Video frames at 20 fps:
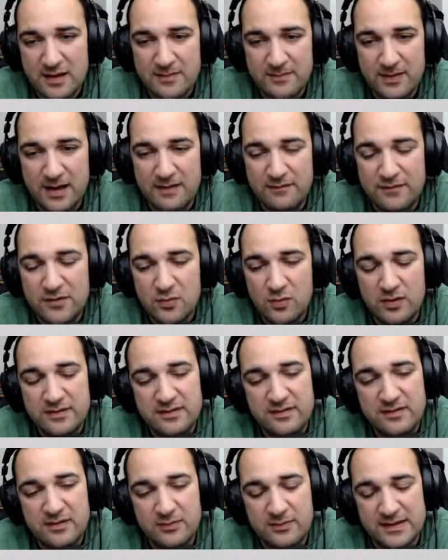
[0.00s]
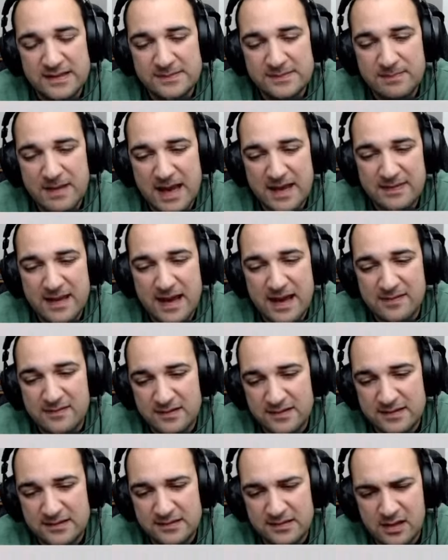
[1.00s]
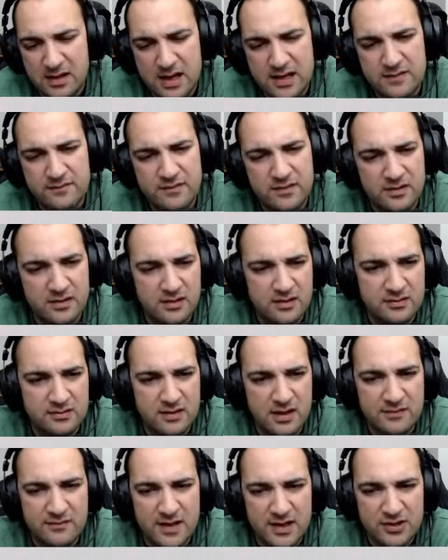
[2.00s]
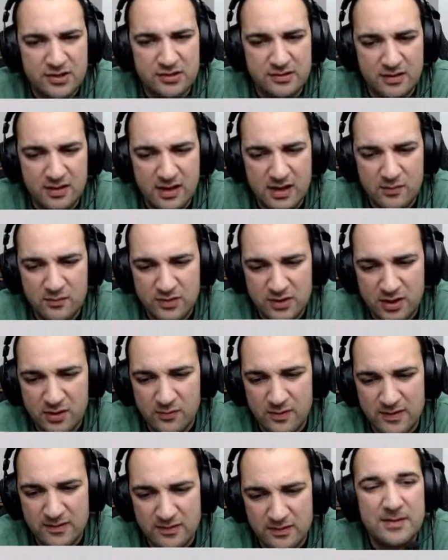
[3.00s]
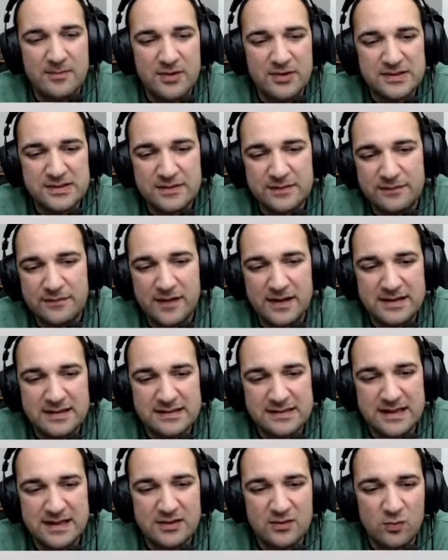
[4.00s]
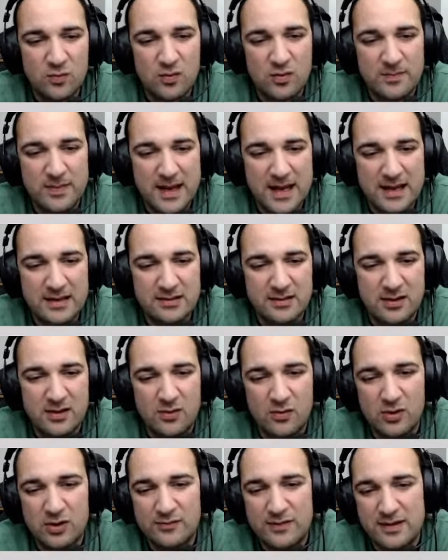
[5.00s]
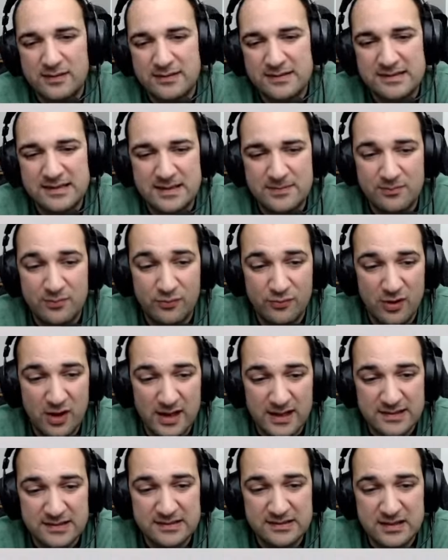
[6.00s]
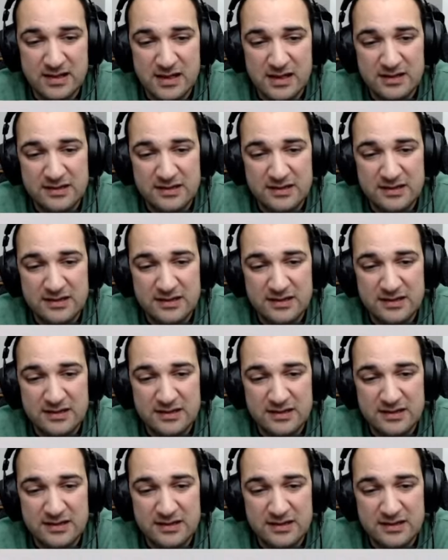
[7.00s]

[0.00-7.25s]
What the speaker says: But if you wanted to expand that, this is kind of the direction that I would go into. Most of the fighters in the warband are all around the same price.